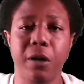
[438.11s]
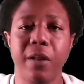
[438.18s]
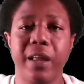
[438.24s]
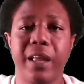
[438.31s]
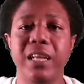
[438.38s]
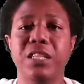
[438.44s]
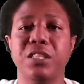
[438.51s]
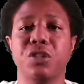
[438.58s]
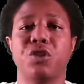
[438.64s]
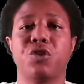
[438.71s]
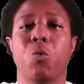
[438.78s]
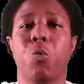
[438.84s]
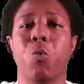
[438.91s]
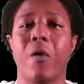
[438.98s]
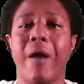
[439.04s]
He's a
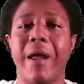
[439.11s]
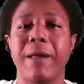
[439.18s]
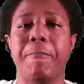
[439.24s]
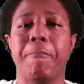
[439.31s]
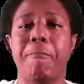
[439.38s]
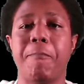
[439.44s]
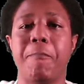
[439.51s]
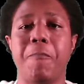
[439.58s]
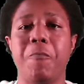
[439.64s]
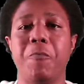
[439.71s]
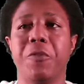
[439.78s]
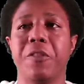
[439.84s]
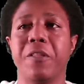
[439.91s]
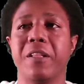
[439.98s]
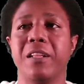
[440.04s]
great
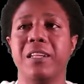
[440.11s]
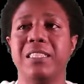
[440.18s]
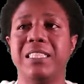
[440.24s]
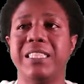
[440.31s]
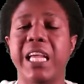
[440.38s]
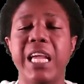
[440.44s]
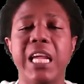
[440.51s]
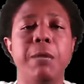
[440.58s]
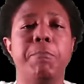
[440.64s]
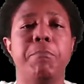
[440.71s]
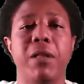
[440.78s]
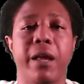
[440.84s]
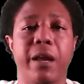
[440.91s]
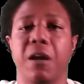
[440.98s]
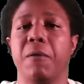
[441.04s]
team
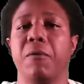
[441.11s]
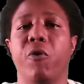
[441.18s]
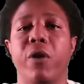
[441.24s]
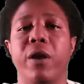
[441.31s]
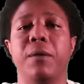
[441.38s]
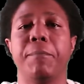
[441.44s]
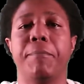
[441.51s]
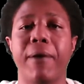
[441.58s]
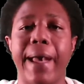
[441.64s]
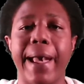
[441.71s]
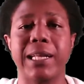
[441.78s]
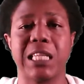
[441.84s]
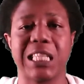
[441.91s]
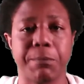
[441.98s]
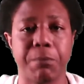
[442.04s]
player, great
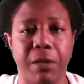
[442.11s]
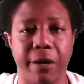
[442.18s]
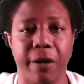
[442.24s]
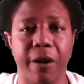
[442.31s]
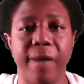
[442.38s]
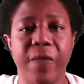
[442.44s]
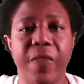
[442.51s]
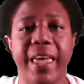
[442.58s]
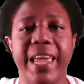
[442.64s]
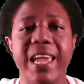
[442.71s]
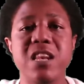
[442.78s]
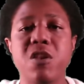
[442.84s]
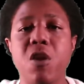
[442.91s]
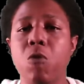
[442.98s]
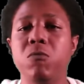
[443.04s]
practice player. He
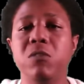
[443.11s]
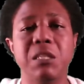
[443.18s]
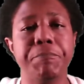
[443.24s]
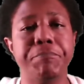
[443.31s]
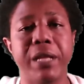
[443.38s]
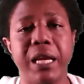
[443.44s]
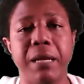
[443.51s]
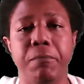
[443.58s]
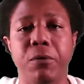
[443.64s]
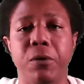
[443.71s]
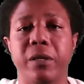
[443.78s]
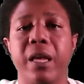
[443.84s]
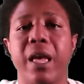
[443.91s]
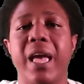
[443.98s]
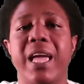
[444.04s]
knows the playbook.
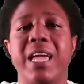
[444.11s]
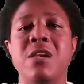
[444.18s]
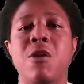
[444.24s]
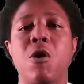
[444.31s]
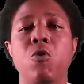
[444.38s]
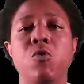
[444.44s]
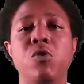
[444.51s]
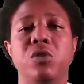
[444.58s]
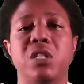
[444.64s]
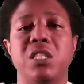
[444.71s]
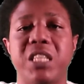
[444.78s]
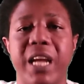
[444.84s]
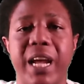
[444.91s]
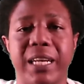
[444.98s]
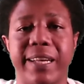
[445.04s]
He knows the
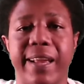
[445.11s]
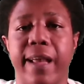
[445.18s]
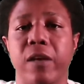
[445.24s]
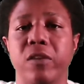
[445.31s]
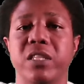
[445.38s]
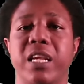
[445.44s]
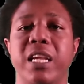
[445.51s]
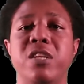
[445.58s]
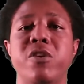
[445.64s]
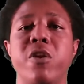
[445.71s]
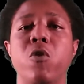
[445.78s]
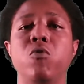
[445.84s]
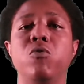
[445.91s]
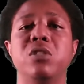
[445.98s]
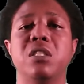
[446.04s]
checkdowns. He
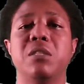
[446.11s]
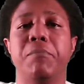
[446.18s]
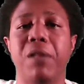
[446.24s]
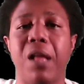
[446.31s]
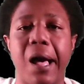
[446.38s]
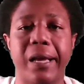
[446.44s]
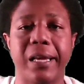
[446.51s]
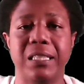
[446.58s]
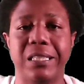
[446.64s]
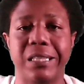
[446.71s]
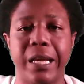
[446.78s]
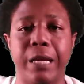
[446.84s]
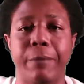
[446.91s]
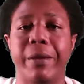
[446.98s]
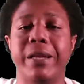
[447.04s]
knows the blocking
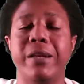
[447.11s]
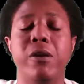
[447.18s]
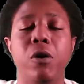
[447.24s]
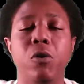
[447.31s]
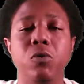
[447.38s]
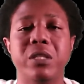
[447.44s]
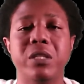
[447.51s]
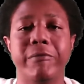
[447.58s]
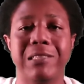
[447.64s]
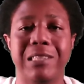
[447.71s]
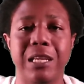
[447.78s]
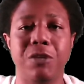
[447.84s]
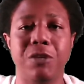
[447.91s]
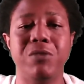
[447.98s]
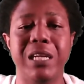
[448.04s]
scheme. He knows everything
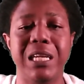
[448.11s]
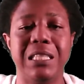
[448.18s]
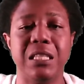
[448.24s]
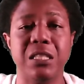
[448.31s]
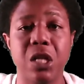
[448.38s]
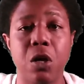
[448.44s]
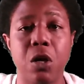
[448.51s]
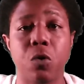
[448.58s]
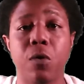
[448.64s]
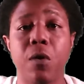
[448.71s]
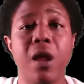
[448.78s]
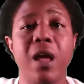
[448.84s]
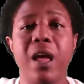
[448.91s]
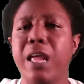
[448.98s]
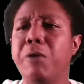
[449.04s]
you need to know.
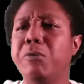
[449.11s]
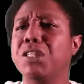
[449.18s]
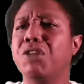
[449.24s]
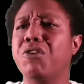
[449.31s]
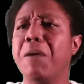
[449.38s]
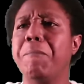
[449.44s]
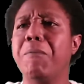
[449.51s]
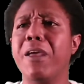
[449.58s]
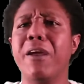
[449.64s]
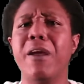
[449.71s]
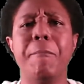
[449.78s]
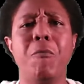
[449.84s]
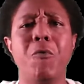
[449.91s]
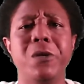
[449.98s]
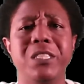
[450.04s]
He was a great player at
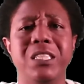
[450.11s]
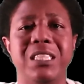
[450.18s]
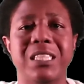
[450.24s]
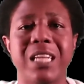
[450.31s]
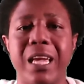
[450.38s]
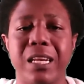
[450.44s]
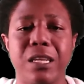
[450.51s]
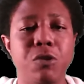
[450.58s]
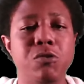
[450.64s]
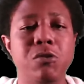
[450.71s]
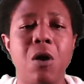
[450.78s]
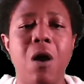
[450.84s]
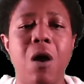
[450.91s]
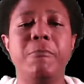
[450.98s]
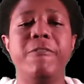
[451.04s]
Boise State, and you know
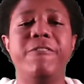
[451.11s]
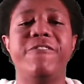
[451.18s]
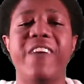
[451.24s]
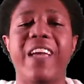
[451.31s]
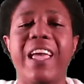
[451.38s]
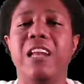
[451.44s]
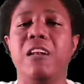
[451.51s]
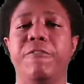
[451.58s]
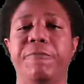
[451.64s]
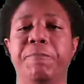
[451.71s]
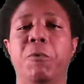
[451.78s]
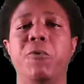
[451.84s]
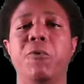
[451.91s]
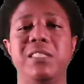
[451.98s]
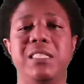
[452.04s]
I'm a fan of
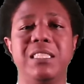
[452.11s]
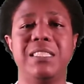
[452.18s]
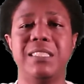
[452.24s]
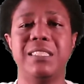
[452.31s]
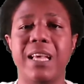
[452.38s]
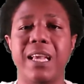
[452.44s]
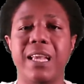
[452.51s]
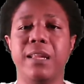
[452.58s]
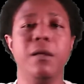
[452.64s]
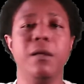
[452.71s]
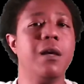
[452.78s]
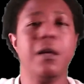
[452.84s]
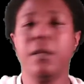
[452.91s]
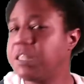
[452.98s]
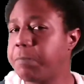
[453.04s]
Boise State,
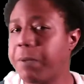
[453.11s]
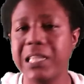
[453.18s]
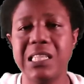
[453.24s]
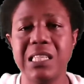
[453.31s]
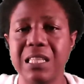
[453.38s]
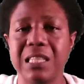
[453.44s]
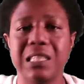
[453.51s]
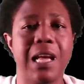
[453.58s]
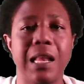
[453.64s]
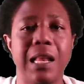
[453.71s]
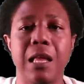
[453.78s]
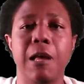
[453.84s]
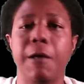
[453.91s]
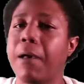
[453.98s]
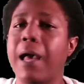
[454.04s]
especially since I
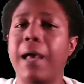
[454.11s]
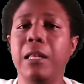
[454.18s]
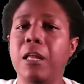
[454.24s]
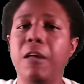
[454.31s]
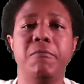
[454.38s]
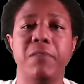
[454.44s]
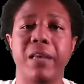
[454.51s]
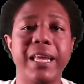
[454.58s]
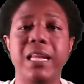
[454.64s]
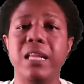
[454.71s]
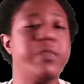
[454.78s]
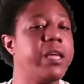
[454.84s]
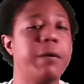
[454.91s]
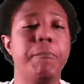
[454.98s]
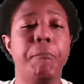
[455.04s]
love
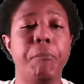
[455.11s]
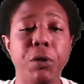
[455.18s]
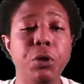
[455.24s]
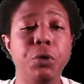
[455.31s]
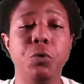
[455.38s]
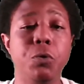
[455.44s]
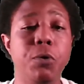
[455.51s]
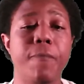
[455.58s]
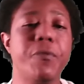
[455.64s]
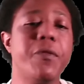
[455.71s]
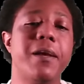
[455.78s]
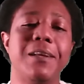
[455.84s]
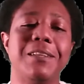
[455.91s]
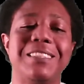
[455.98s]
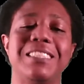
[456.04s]
anything blue,
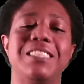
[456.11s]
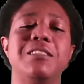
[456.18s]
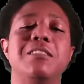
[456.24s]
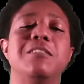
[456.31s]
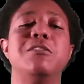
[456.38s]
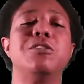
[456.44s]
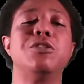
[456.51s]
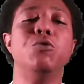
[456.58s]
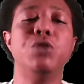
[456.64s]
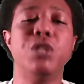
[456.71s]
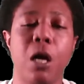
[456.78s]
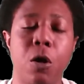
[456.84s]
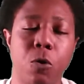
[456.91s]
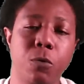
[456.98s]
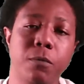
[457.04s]

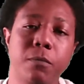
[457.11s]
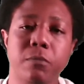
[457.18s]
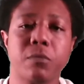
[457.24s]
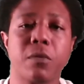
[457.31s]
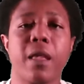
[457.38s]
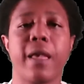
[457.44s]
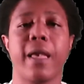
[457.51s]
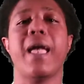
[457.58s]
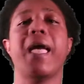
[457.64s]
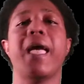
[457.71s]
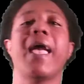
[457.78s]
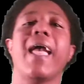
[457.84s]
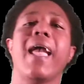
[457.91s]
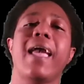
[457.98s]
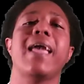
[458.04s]
two-tone,
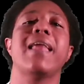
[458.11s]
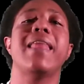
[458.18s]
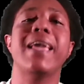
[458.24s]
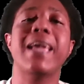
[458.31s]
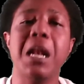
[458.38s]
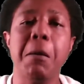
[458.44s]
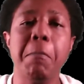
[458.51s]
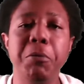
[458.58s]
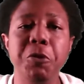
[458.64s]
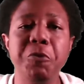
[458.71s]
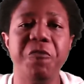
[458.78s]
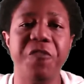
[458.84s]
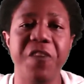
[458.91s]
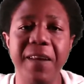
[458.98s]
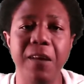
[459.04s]
and they got a blue
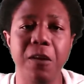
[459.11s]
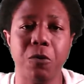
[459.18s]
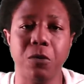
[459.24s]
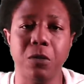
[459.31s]
field.